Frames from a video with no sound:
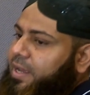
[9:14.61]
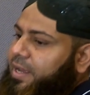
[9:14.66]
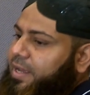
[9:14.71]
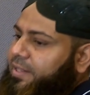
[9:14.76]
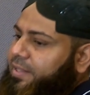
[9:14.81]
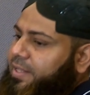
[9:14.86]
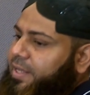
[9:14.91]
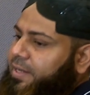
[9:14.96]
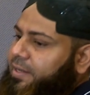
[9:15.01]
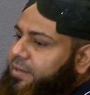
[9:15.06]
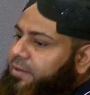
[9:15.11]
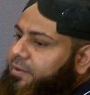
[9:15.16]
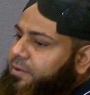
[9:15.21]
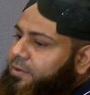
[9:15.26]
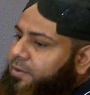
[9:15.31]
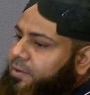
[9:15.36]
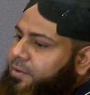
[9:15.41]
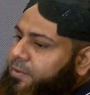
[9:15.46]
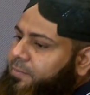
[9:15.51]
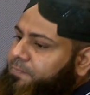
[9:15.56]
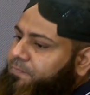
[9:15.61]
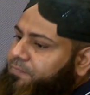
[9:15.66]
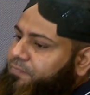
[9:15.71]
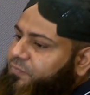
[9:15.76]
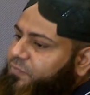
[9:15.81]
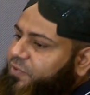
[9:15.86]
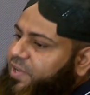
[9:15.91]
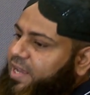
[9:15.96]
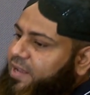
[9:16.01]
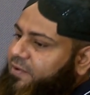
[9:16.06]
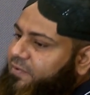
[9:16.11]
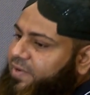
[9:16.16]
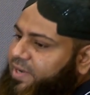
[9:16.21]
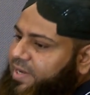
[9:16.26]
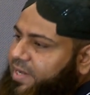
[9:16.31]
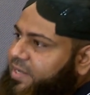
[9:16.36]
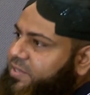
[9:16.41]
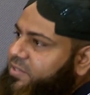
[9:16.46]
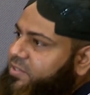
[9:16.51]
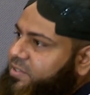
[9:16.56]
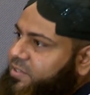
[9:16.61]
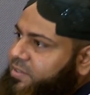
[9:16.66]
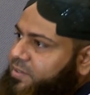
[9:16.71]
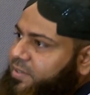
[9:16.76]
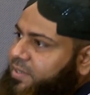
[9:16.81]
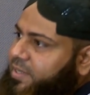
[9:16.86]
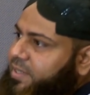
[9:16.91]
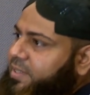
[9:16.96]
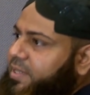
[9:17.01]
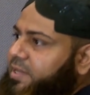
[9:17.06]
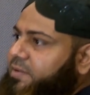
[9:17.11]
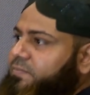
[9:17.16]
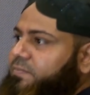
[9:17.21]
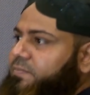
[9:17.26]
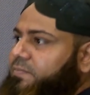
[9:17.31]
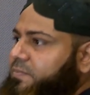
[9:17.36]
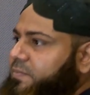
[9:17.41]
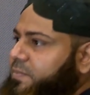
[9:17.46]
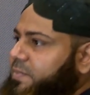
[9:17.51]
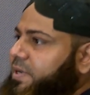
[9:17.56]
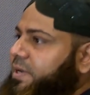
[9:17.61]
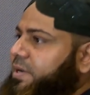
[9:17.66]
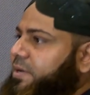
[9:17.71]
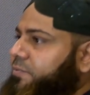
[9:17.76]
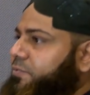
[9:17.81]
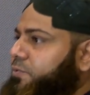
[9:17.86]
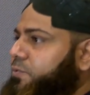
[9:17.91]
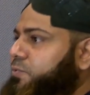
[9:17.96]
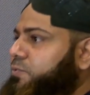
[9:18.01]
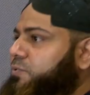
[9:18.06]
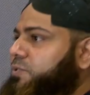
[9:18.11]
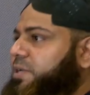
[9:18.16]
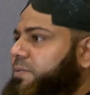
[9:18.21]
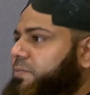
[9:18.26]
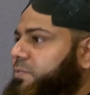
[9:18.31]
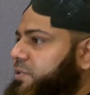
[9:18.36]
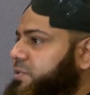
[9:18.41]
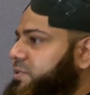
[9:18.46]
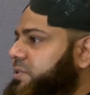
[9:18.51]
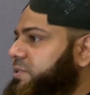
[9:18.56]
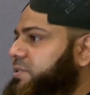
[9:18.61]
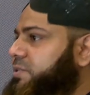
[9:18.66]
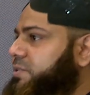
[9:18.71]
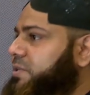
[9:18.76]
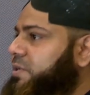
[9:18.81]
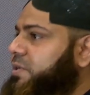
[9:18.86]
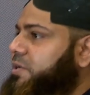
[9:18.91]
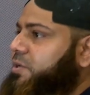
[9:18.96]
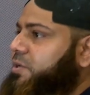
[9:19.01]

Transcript: And then we have a test, and then interviews and process.